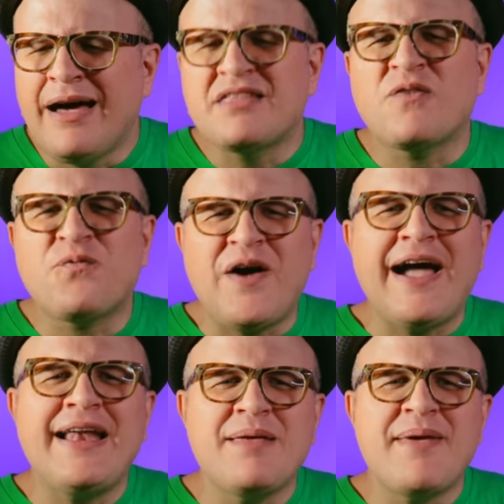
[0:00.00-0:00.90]
a
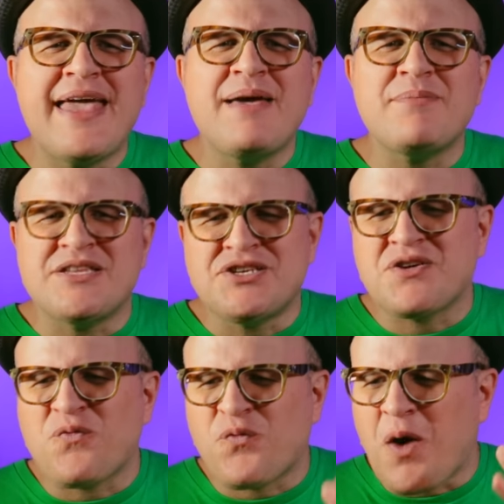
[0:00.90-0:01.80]
defining
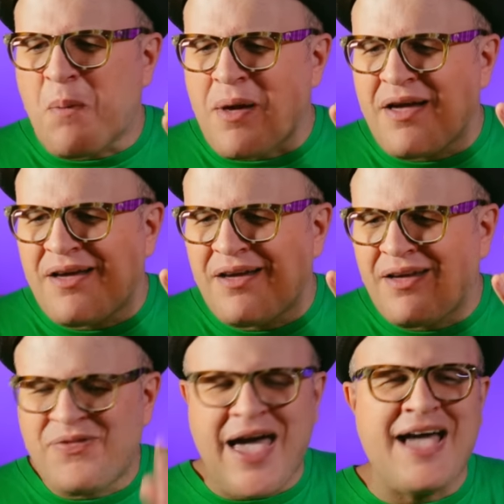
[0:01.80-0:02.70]
image from
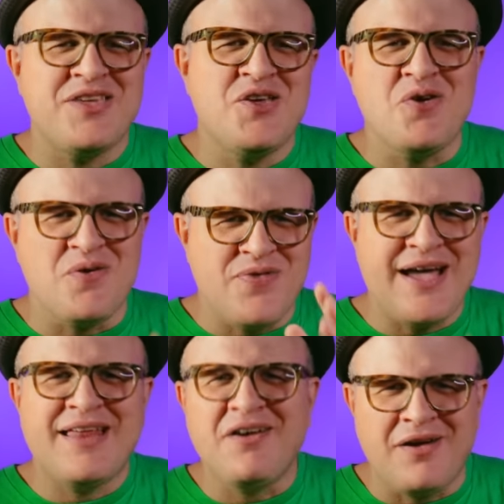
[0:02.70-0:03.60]
uh, that year,
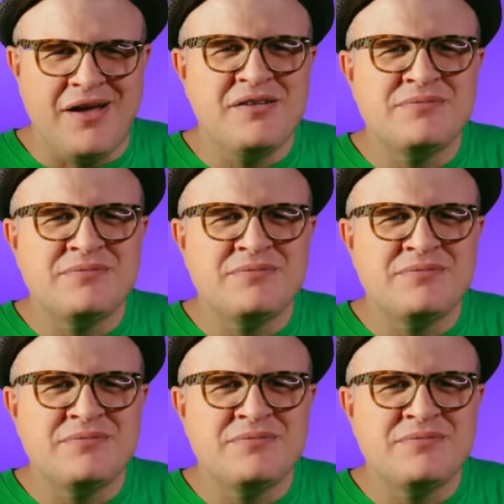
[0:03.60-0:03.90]
that era.